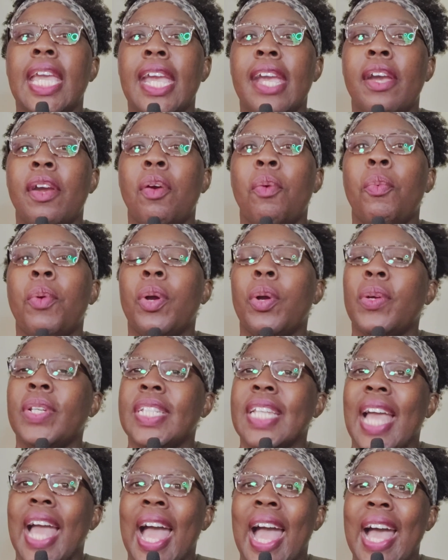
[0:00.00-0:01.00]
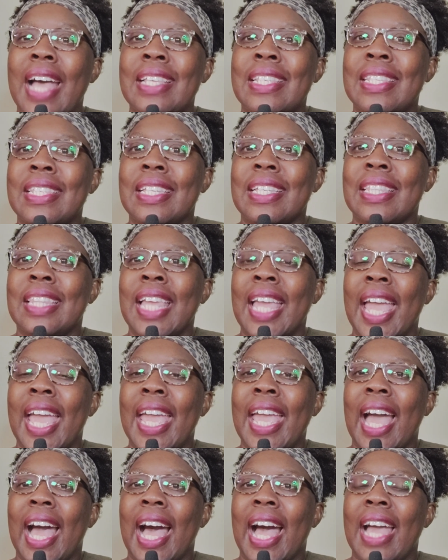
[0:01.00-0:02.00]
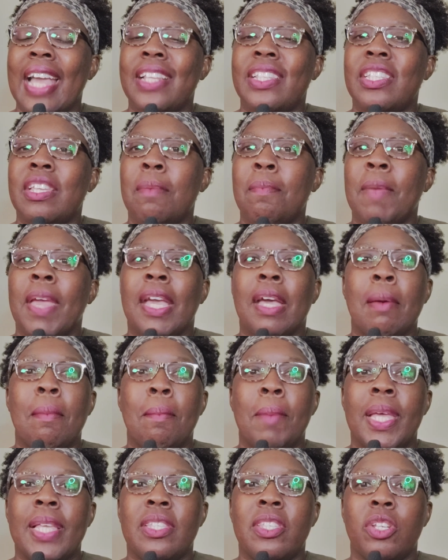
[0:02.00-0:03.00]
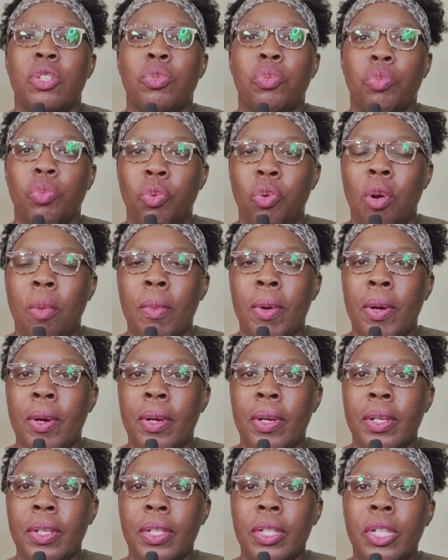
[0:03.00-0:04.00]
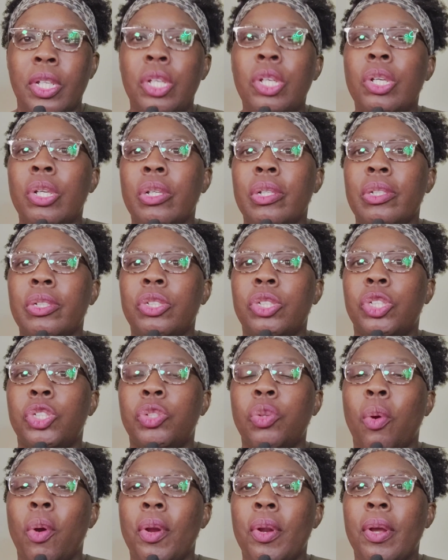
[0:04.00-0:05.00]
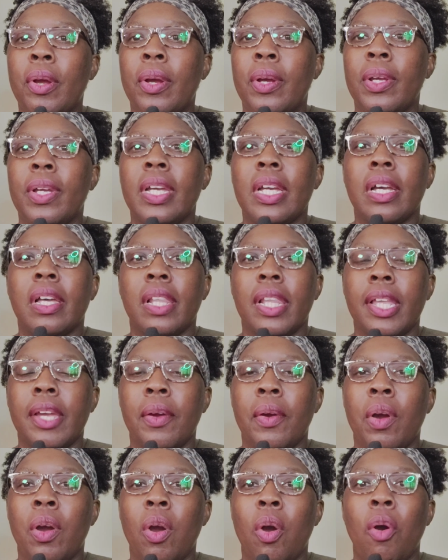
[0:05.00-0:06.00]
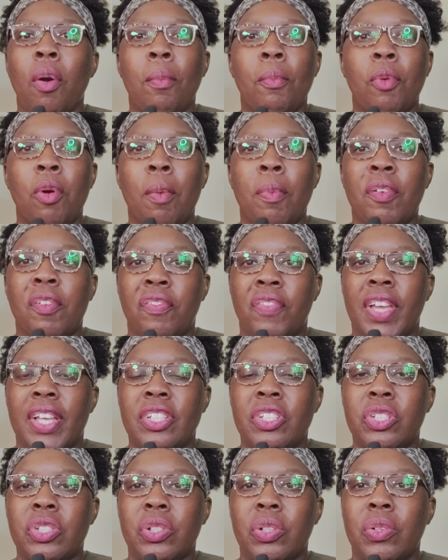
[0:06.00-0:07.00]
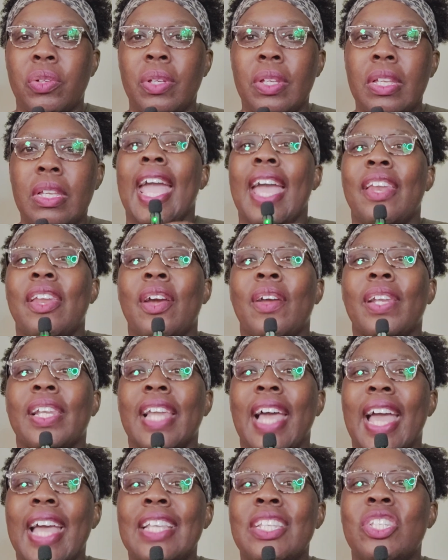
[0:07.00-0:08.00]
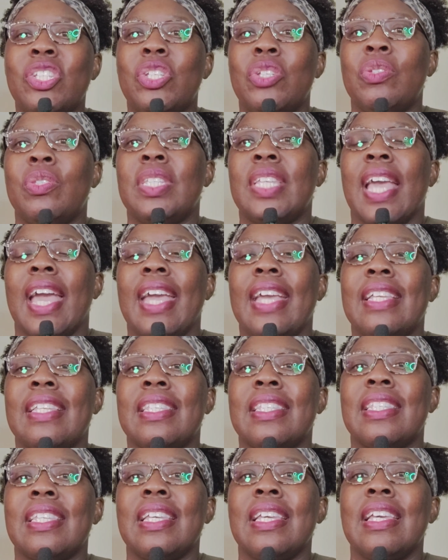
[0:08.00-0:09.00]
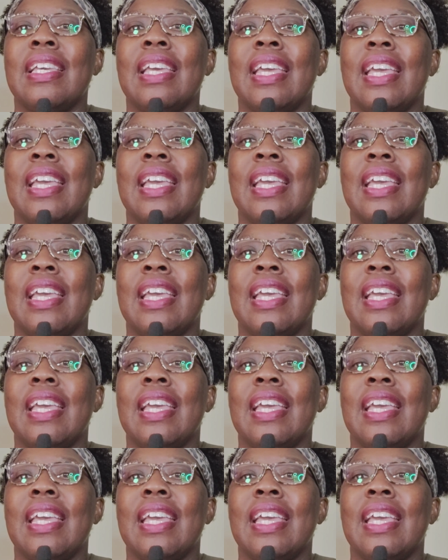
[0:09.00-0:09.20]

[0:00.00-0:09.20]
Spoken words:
Here, we're going to ask the AI to make a message warmer, shorter, clearer, or more professional. And our last use case